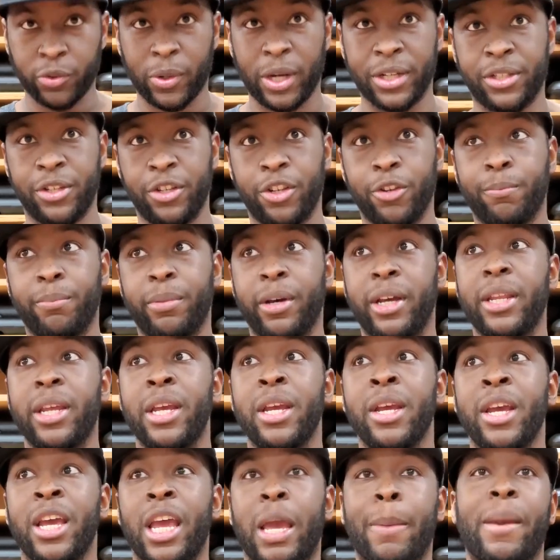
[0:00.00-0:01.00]
straight to your butt,
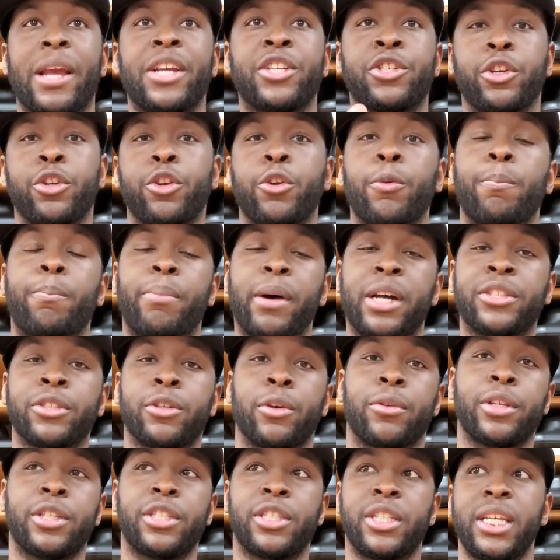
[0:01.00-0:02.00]
and make sure your butt's
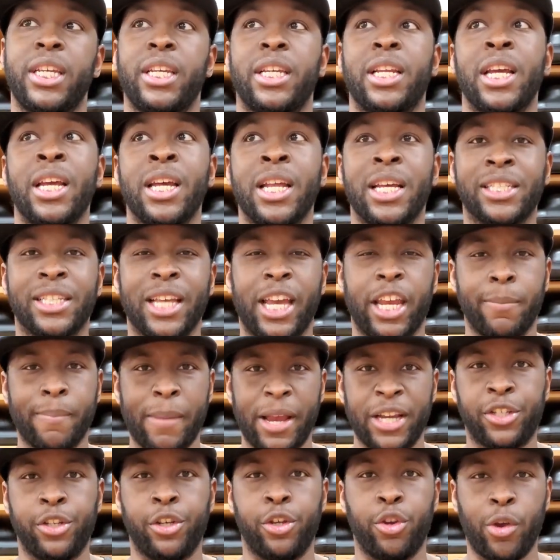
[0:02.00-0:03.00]
on the seat. So you
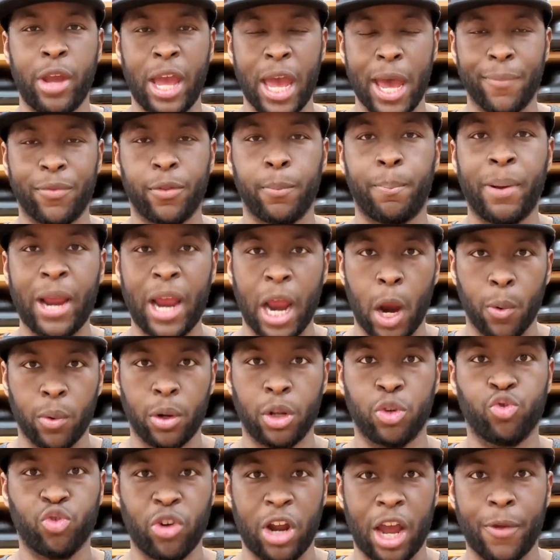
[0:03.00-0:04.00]
make sure you have the power
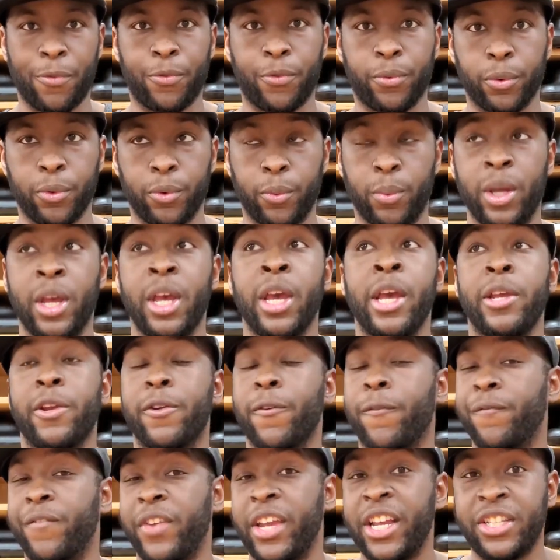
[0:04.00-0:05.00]
to drive through.
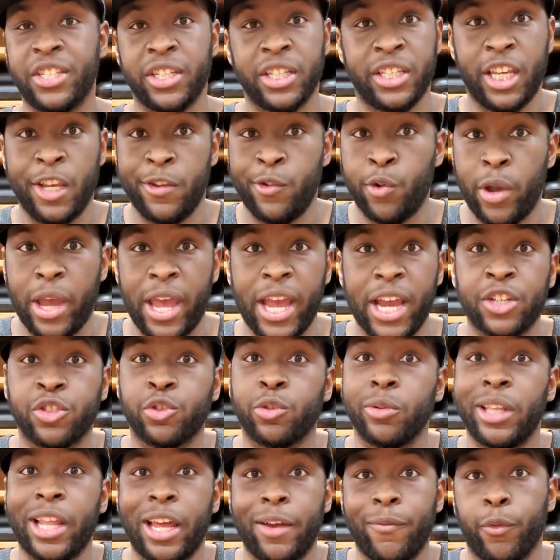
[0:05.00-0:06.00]
Your feet just give you
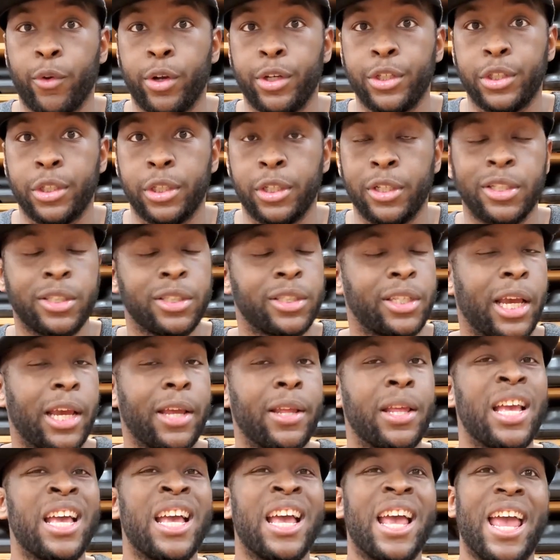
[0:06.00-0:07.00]
extra leverage,
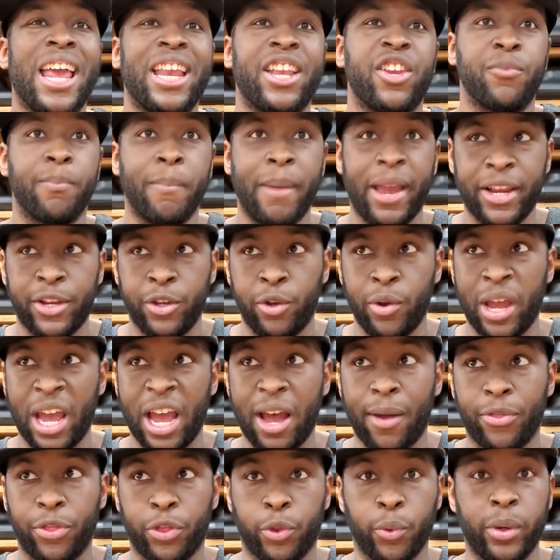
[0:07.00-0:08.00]
and you
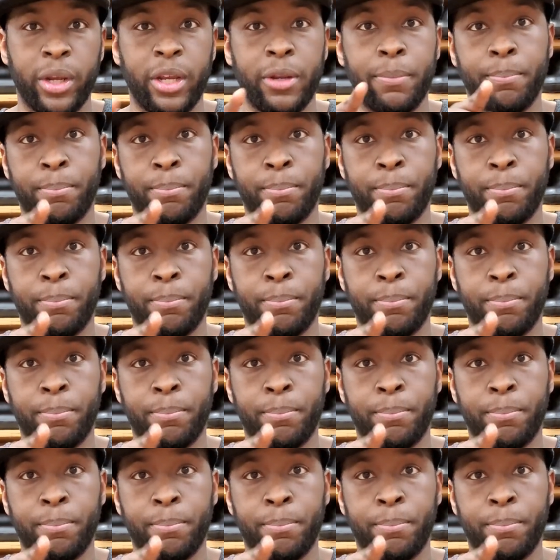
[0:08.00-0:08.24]
have 3